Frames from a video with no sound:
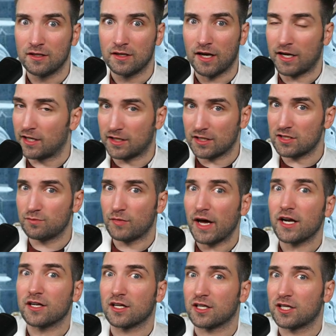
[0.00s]
And it doesn't
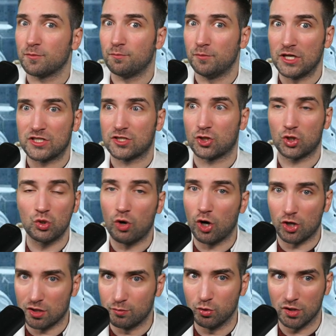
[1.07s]
matter that he missed two
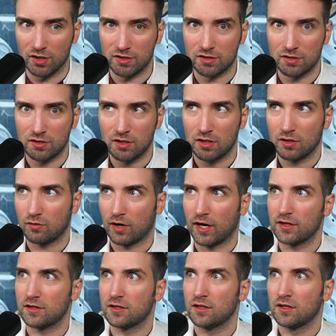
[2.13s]
auto bullets,
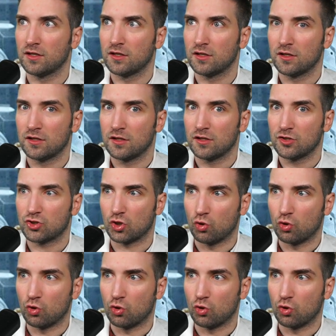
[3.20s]
right? So